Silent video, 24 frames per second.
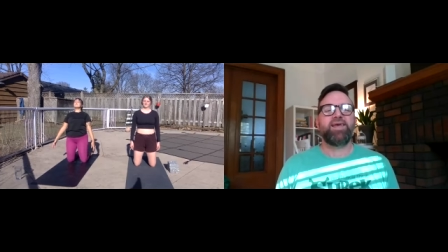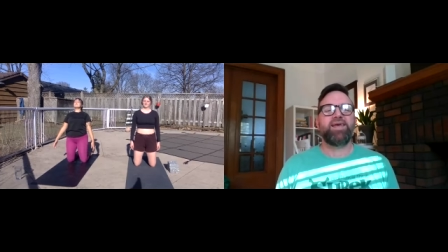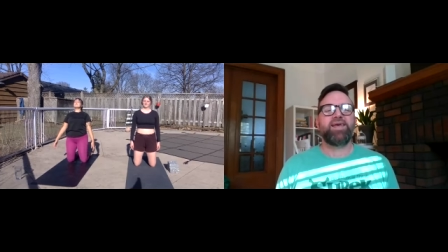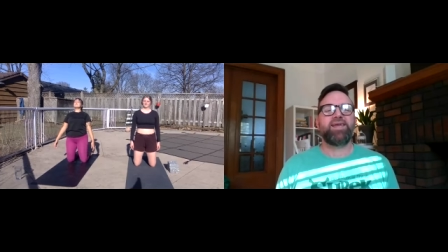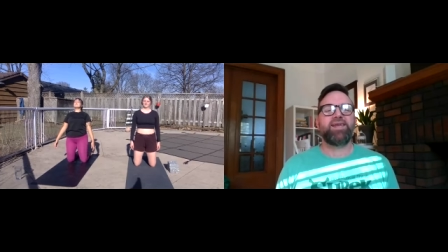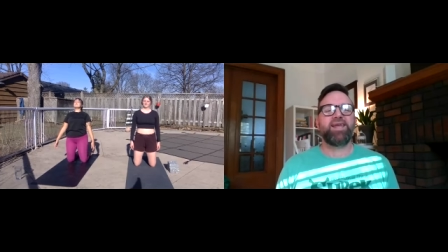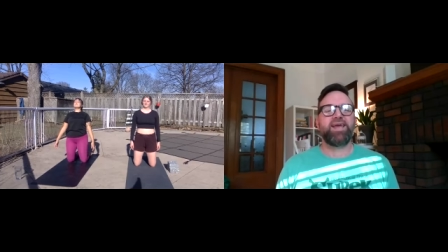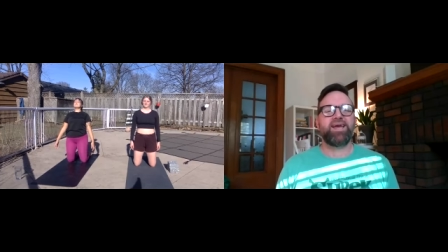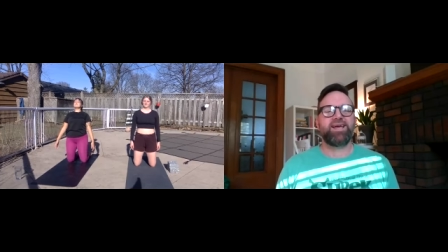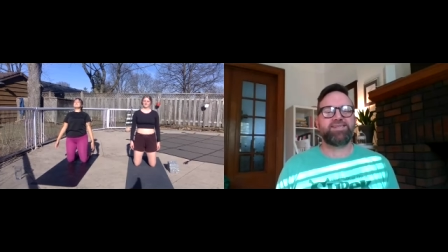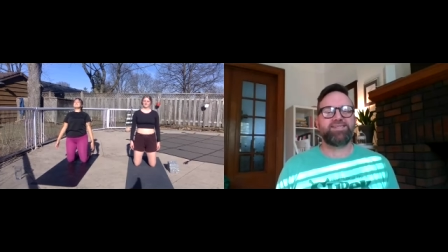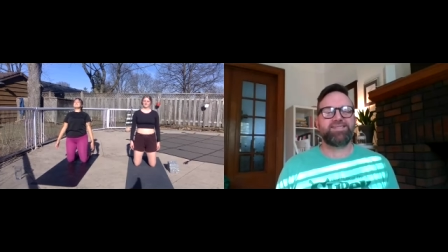
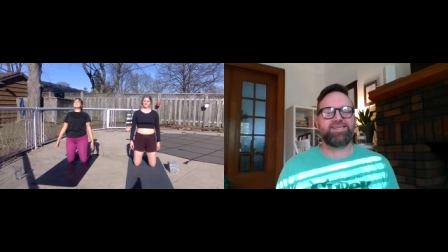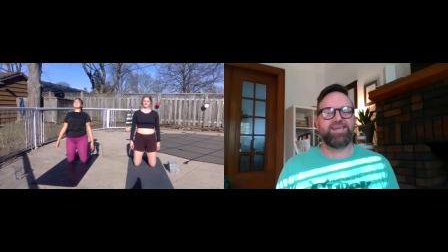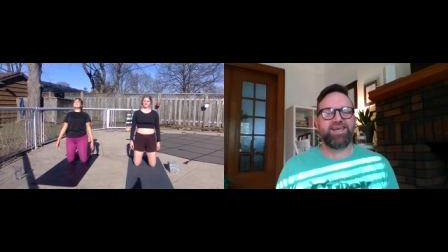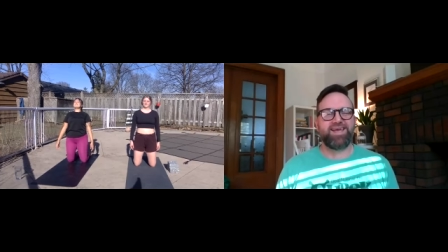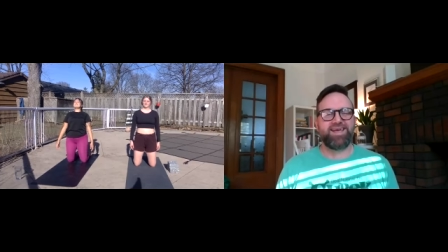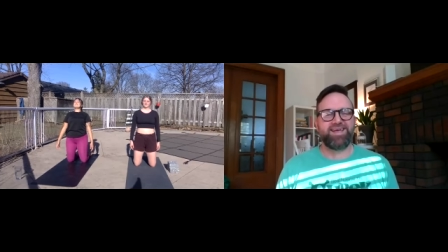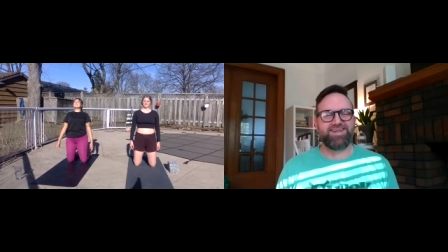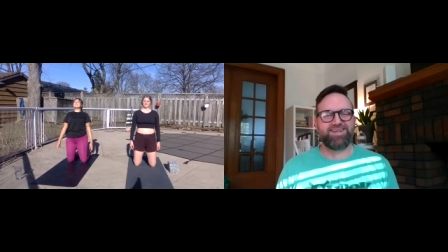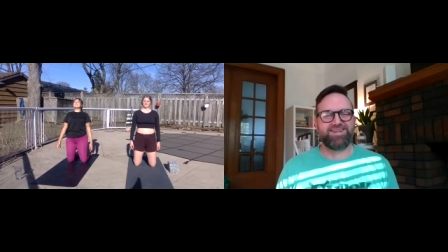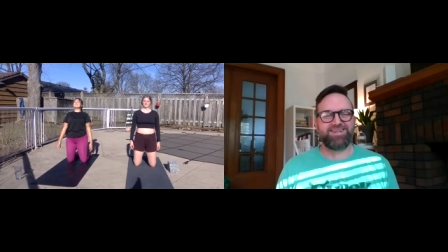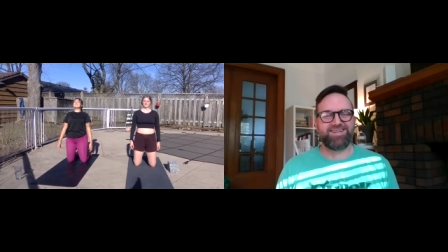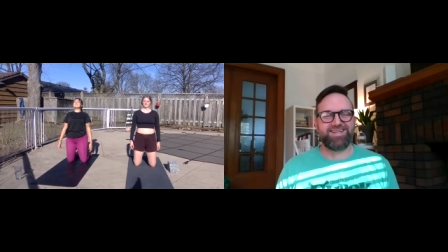and
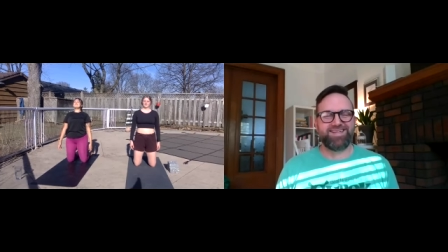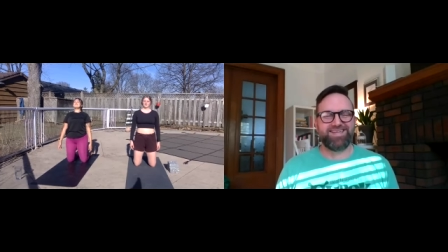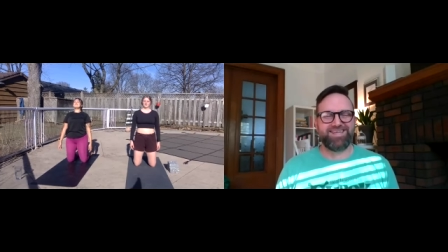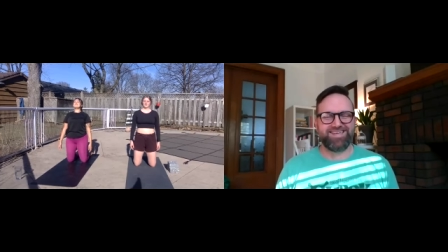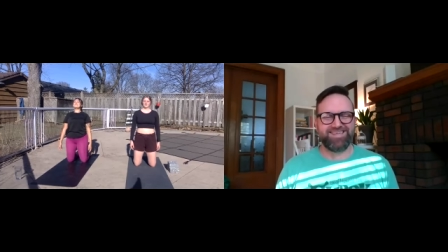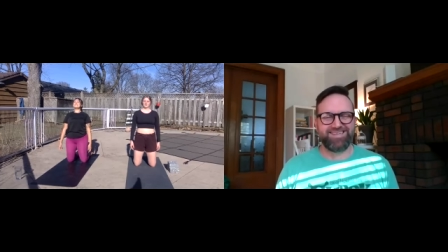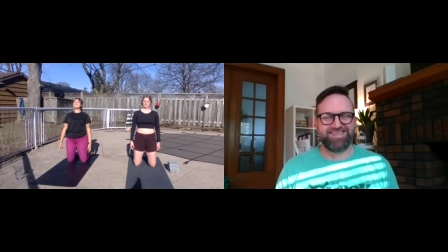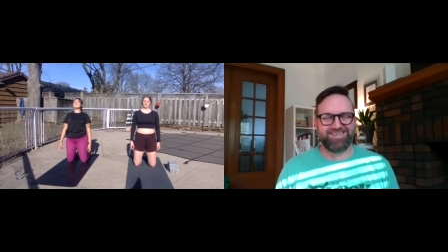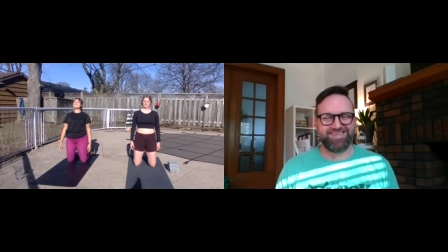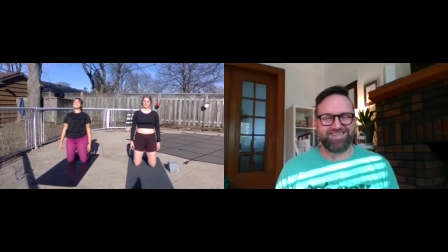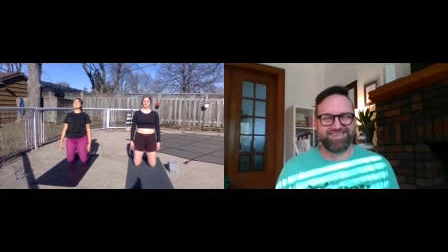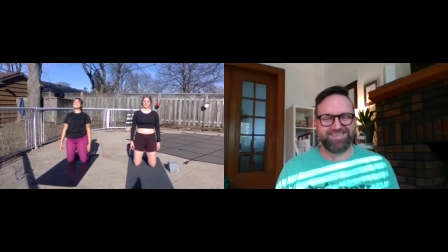exhale.
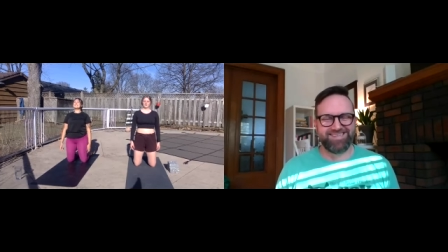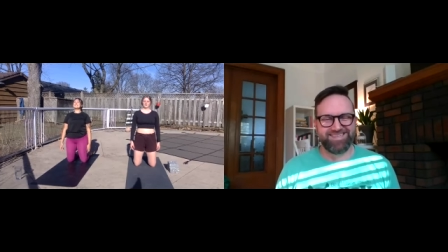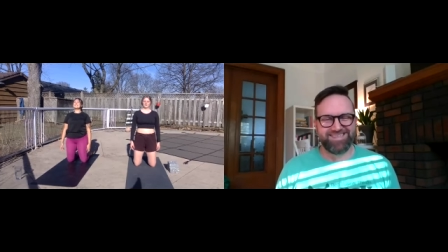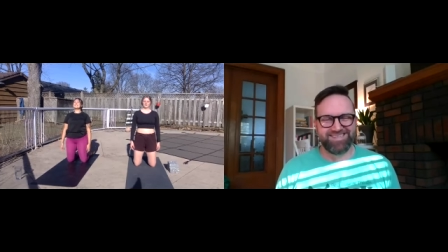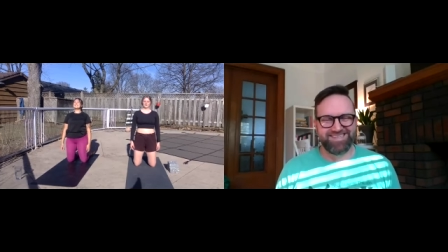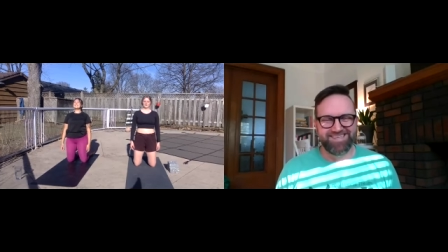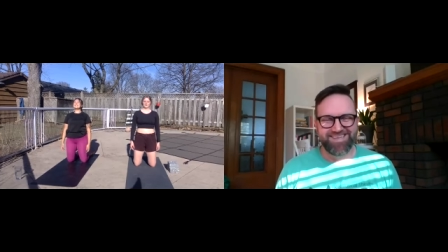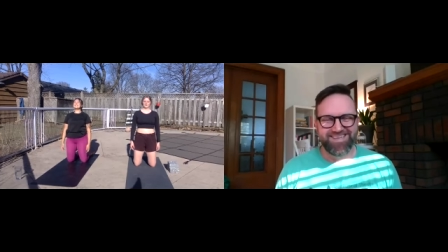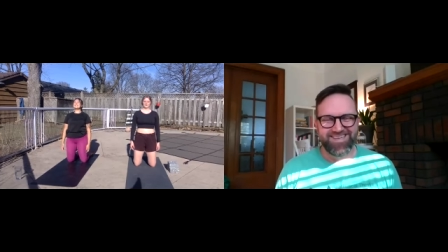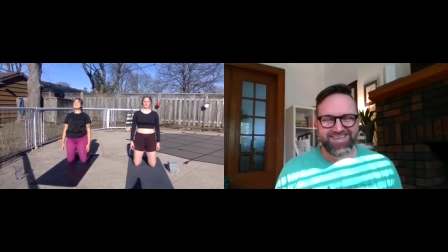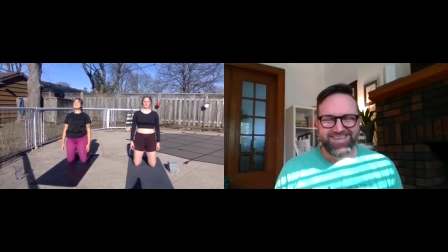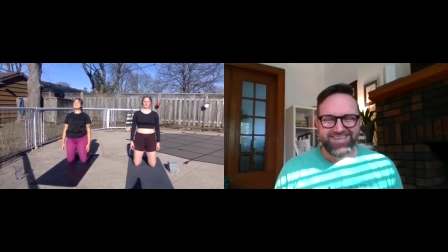
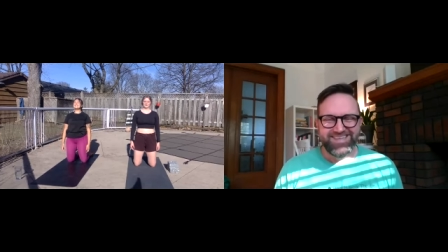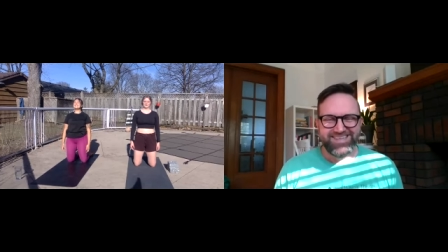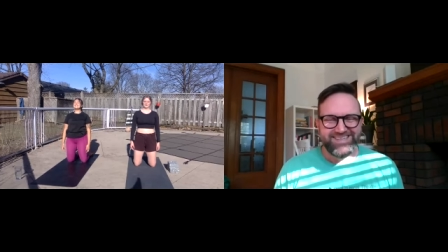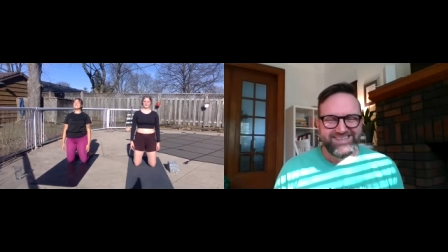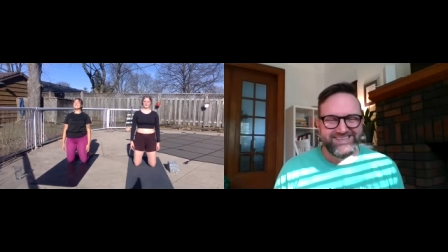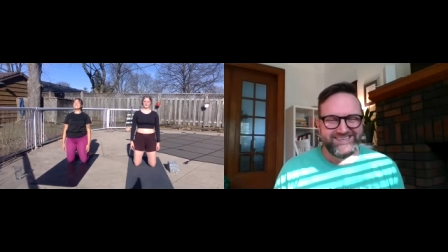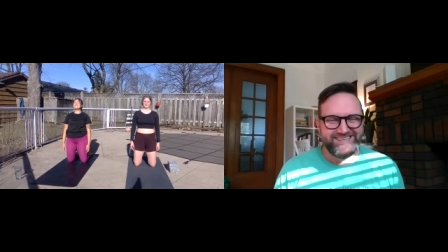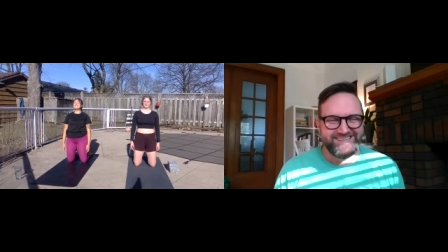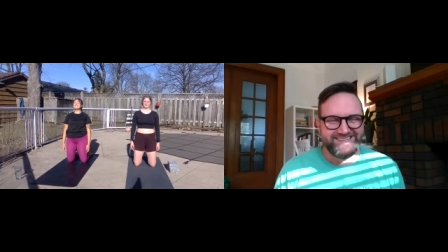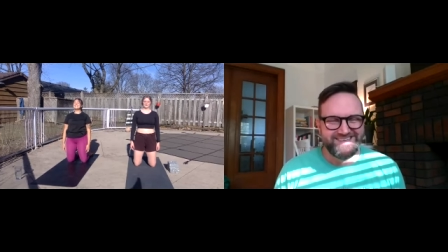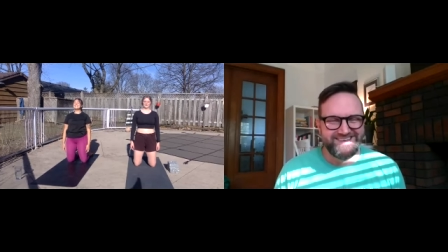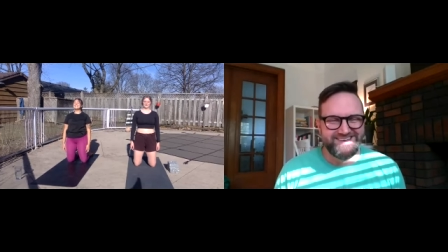
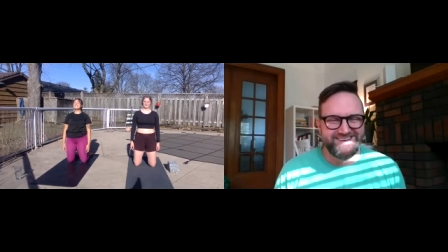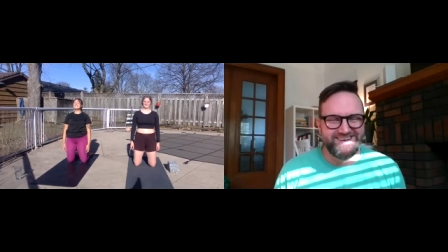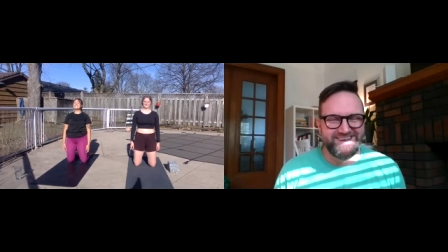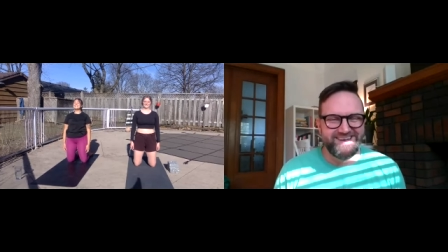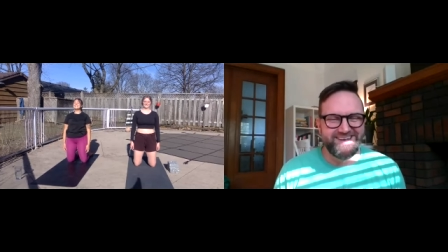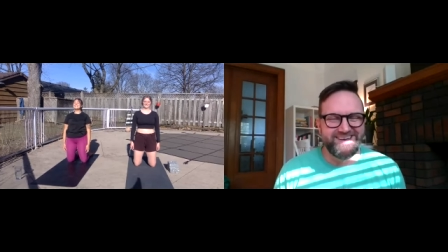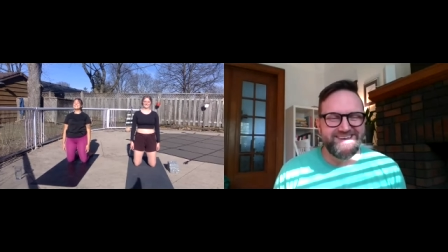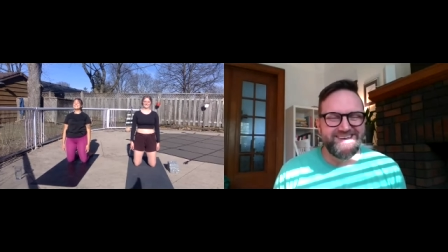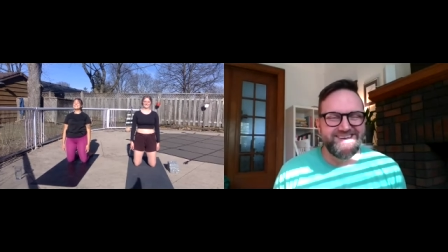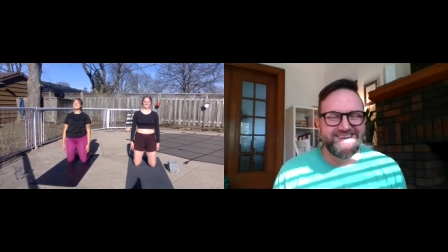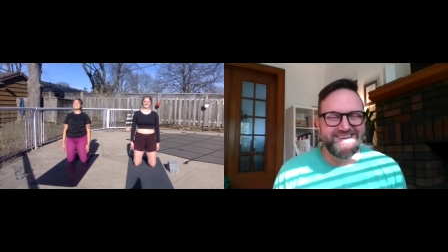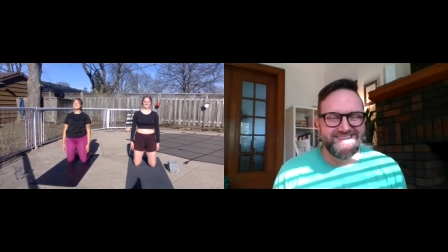
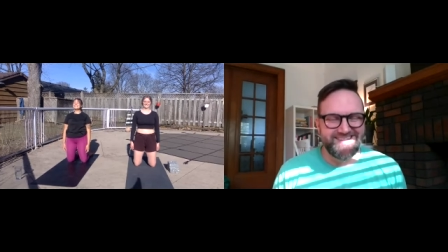Good.